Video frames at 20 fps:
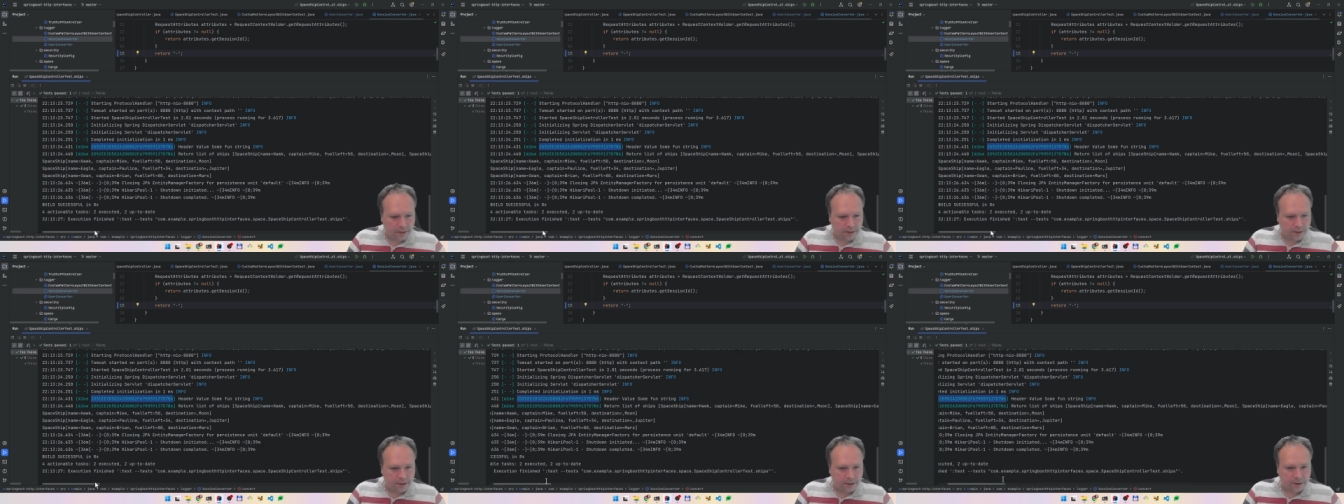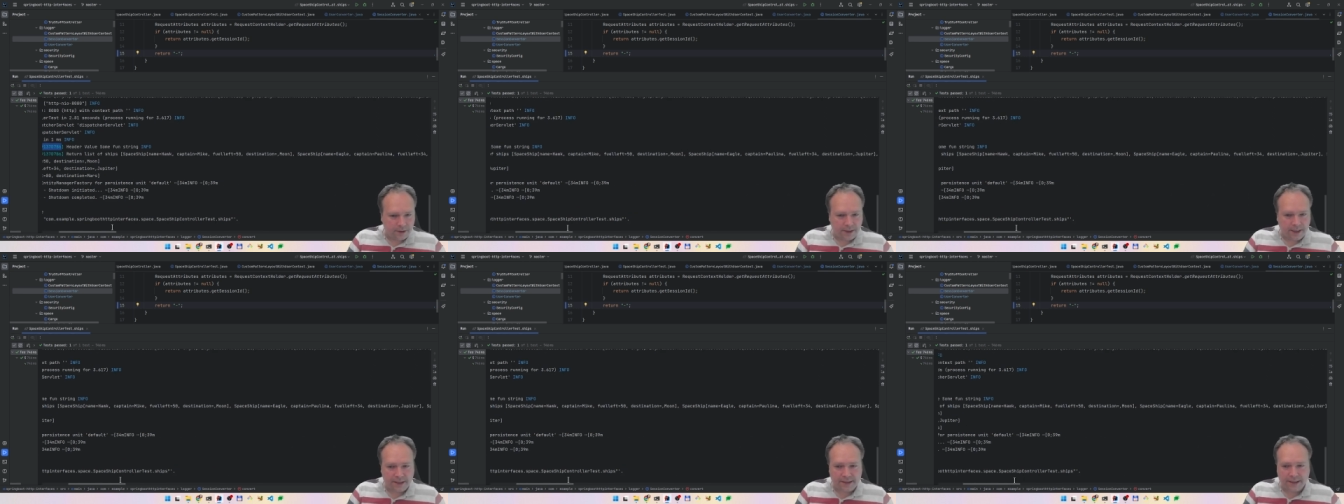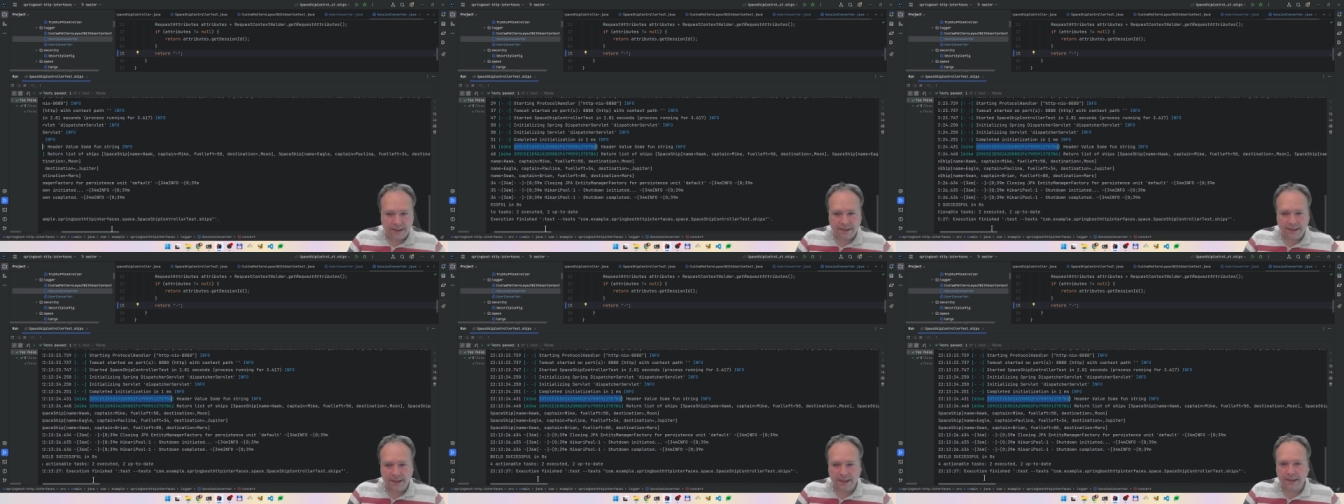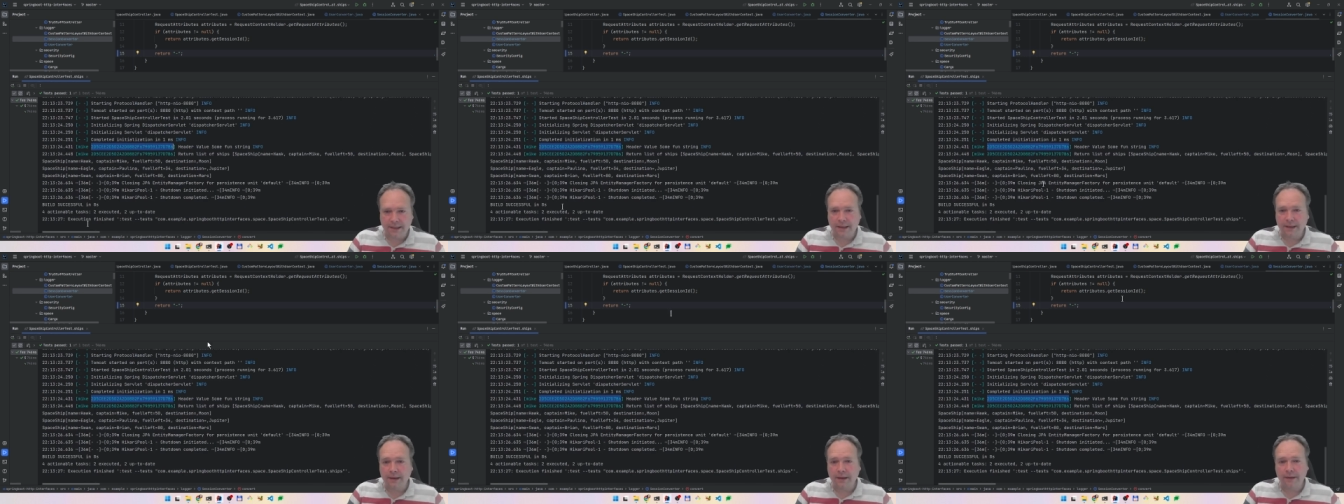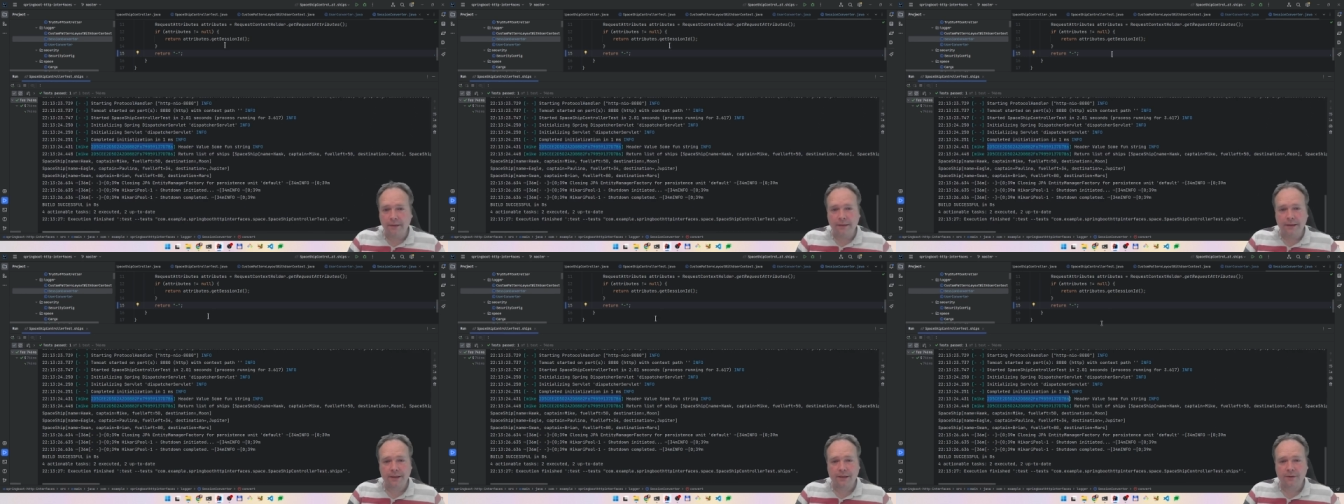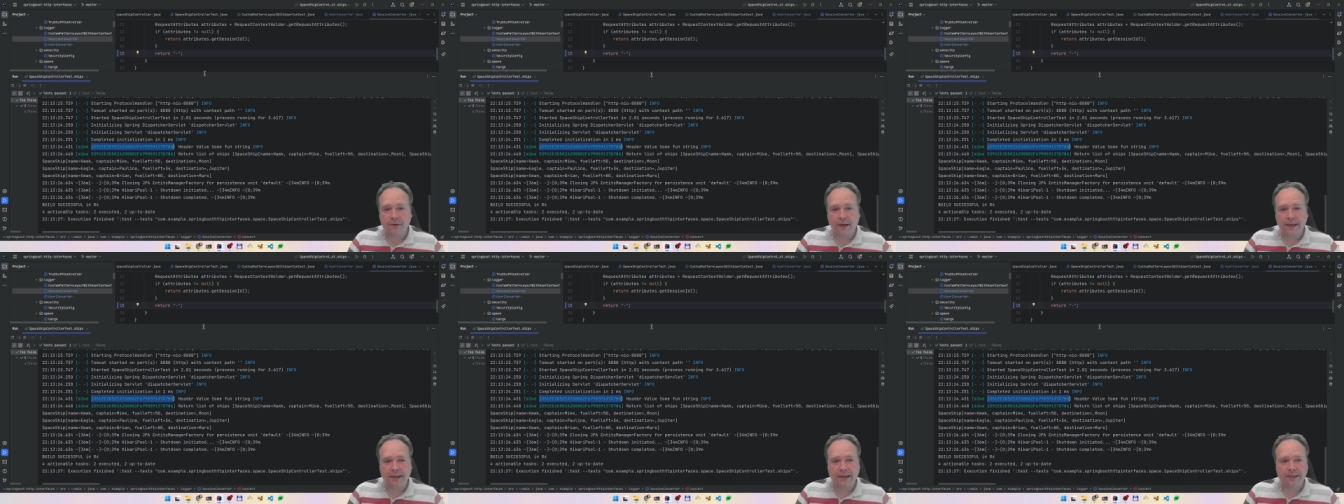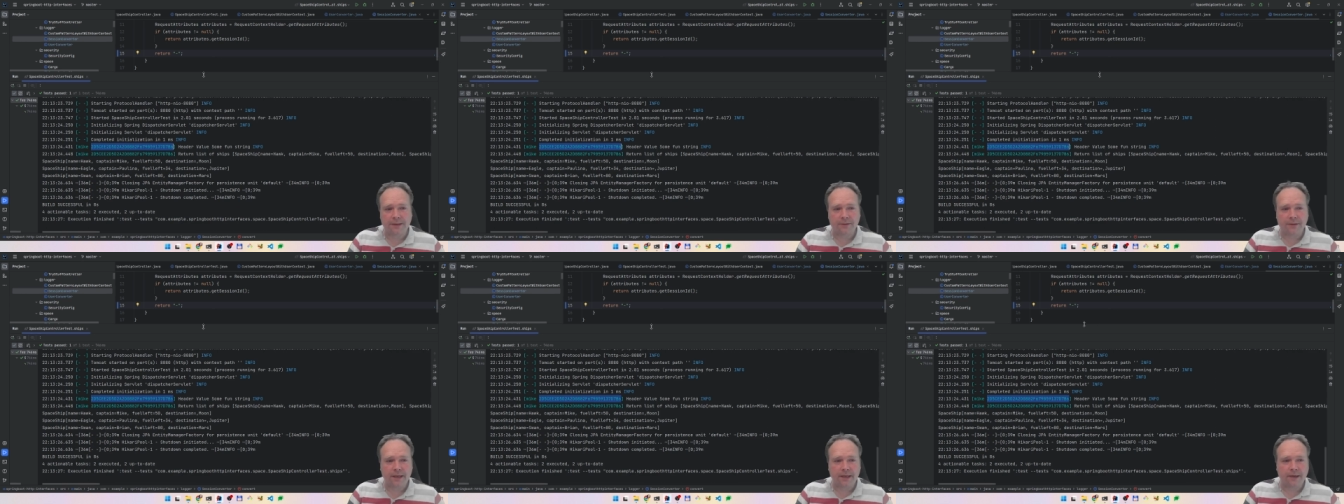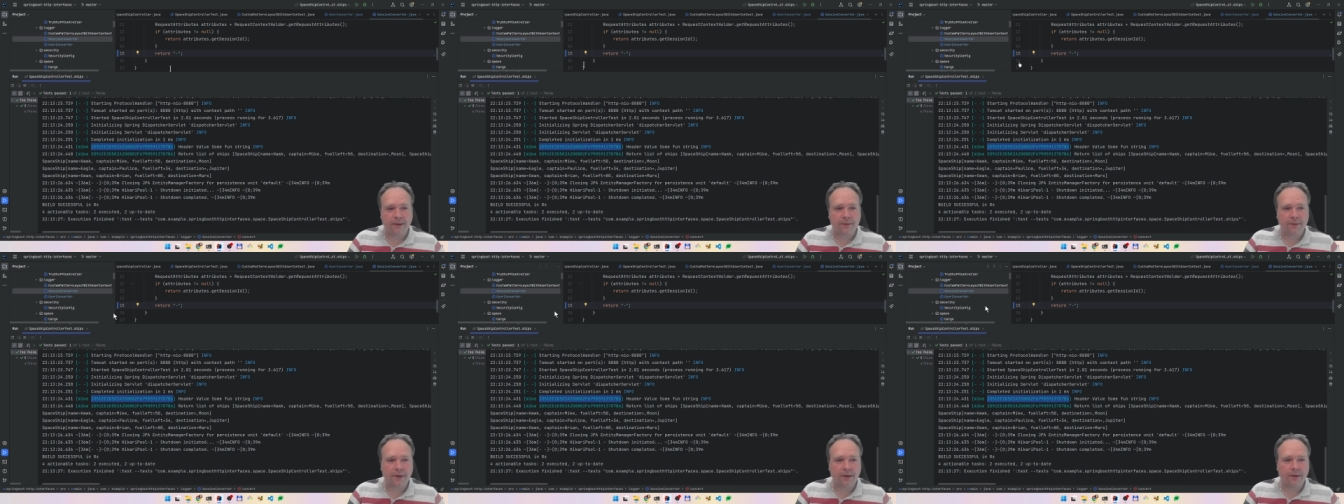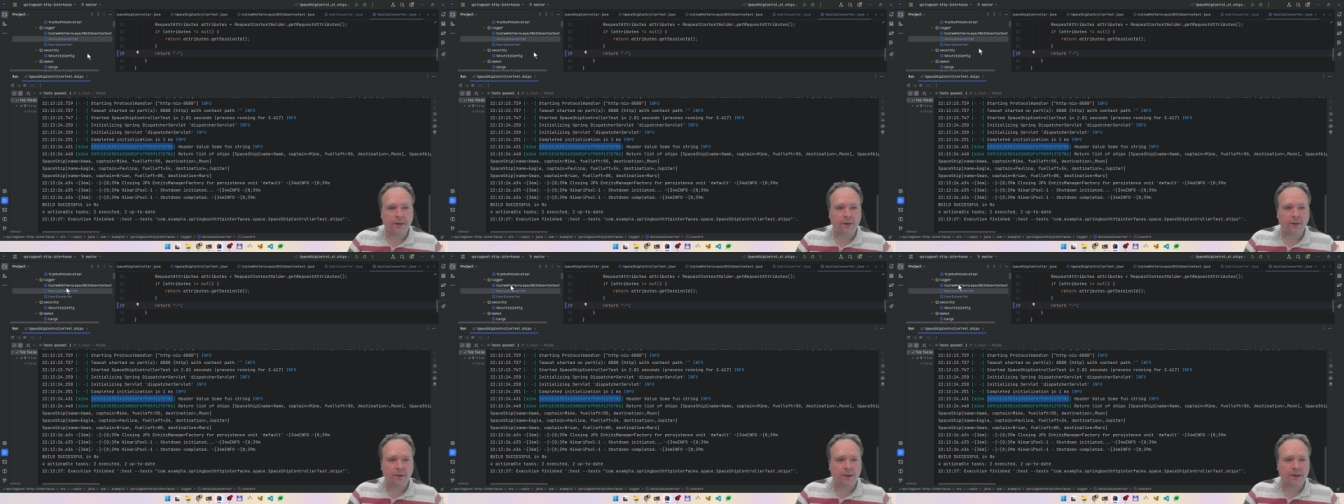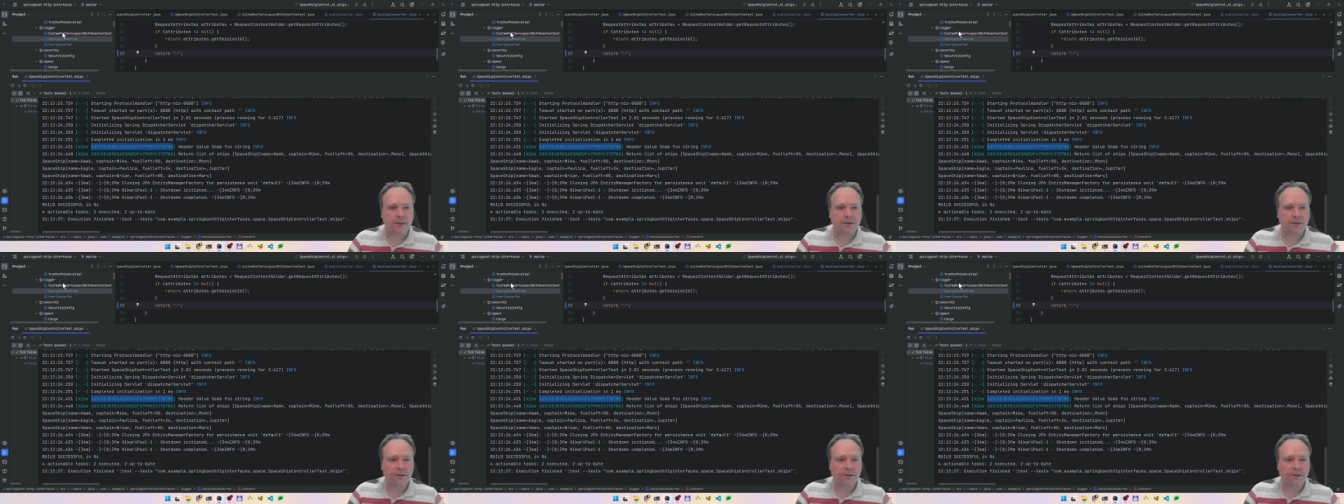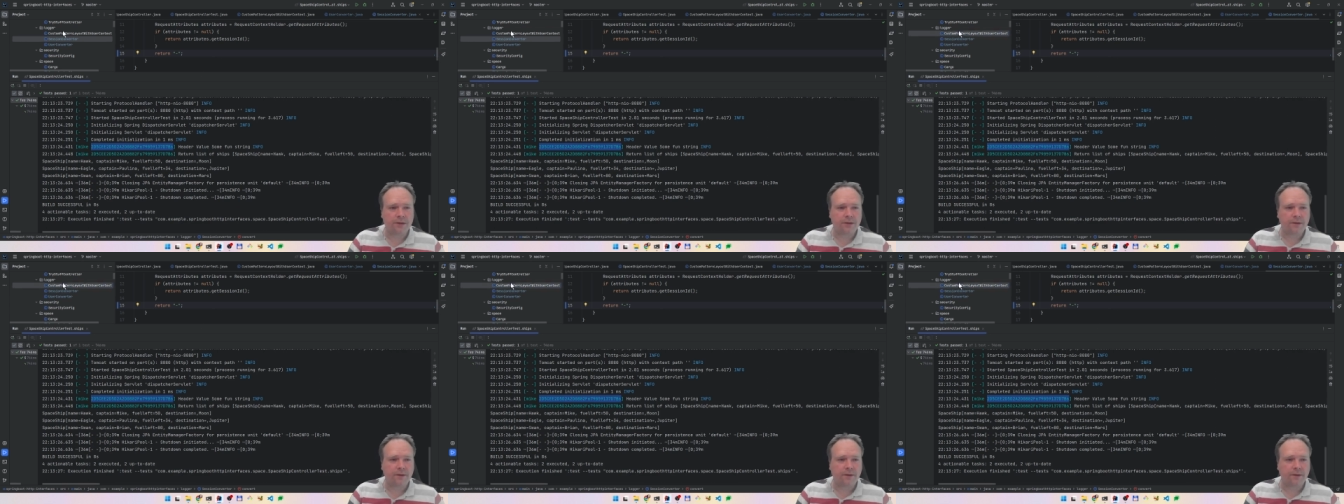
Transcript: So that's actually it. Uh, it's quite easy right now when you know how to do it.